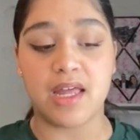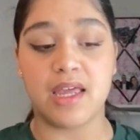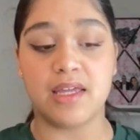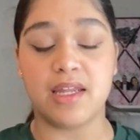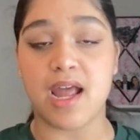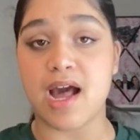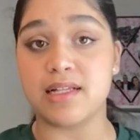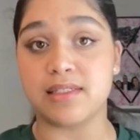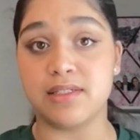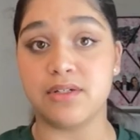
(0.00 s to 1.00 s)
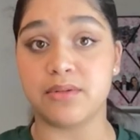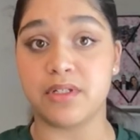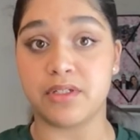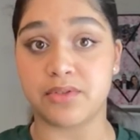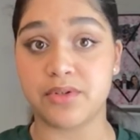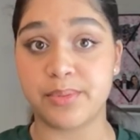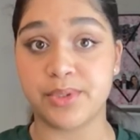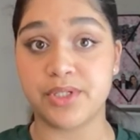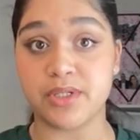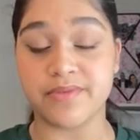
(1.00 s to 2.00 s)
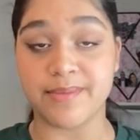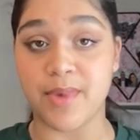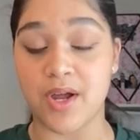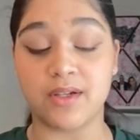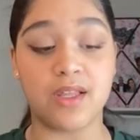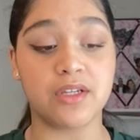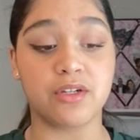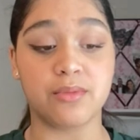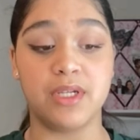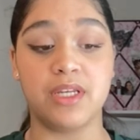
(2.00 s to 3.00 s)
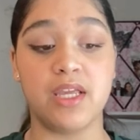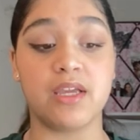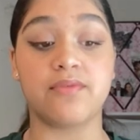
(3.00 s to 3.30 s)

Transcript: and it has, you know, the description of the monologue you're reading.